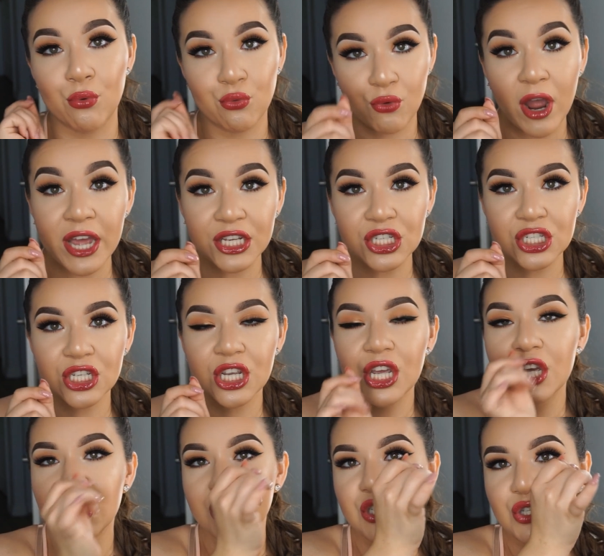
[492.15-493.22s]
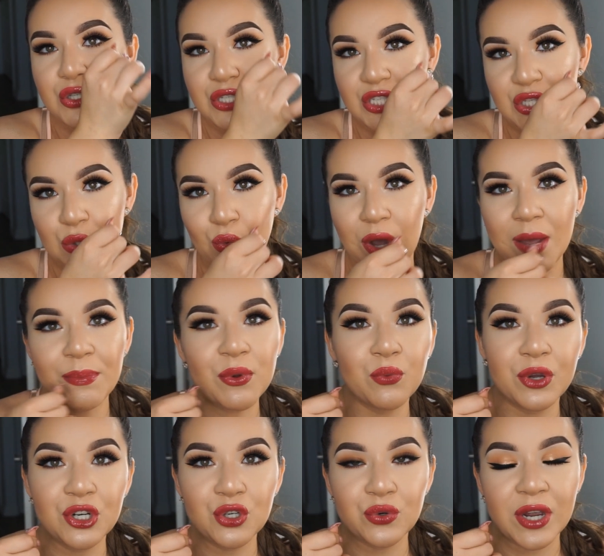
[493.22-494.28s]
brush to swipe in
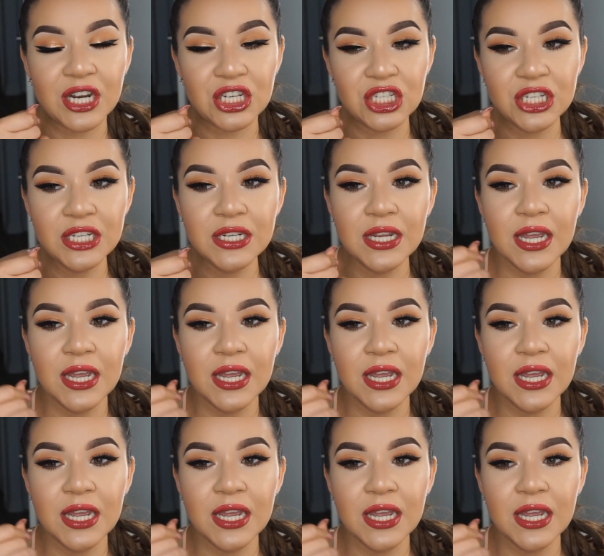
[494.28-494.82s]
one direction.